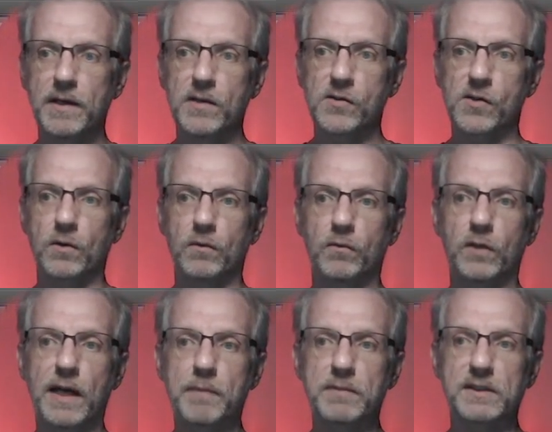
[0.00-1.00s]
So what
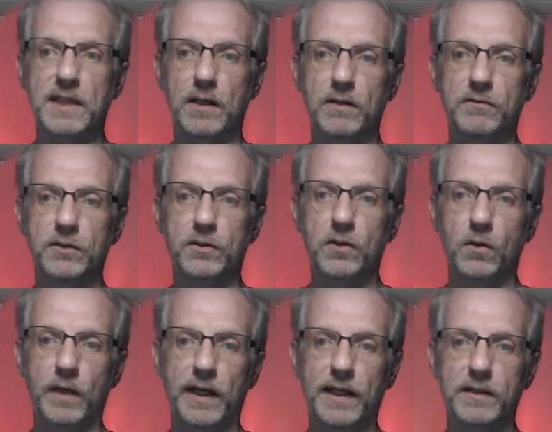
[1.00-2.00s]
happens now if you
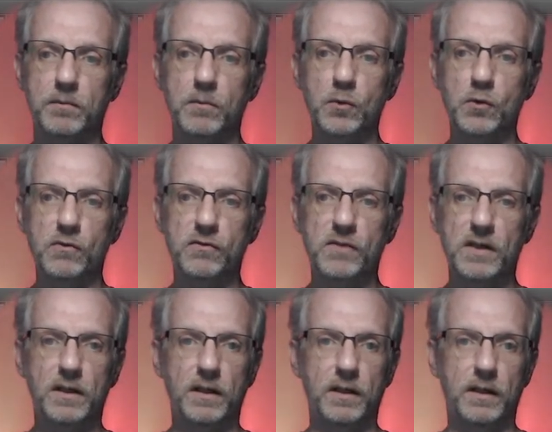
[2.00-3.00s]
go and move
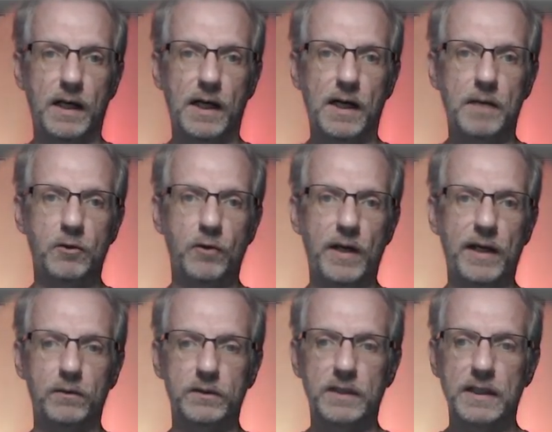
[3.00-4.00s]
her arm
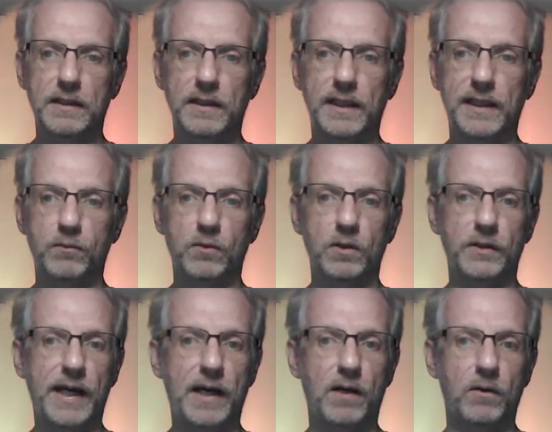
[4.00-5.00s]
around, it will
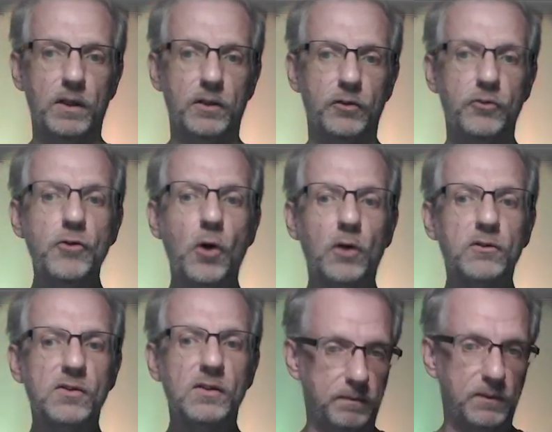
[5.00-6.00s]
now
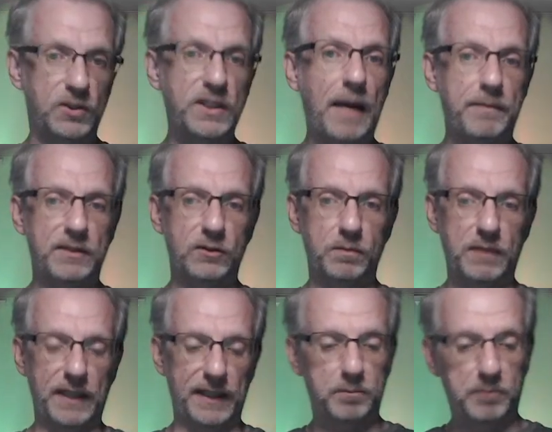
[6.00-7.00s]
not snap into place.